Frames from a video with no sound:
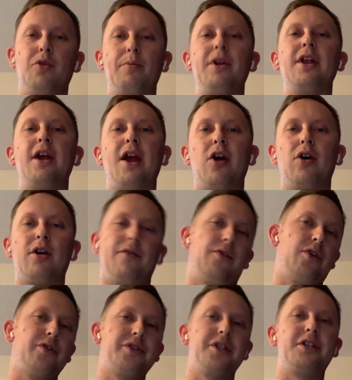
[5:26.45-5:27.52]
immediate area if
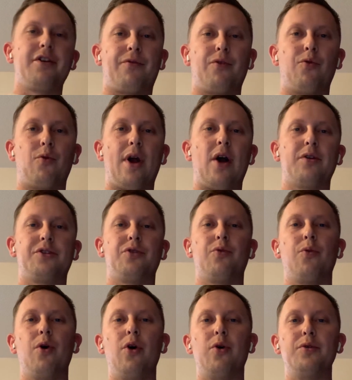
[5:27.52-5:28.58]
you're using different routes or
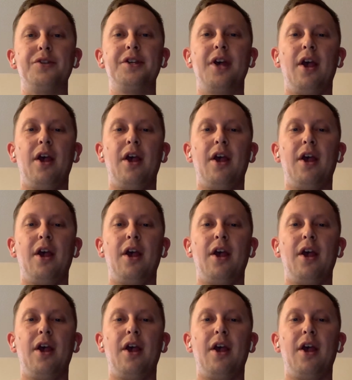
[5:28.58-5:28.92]
roads.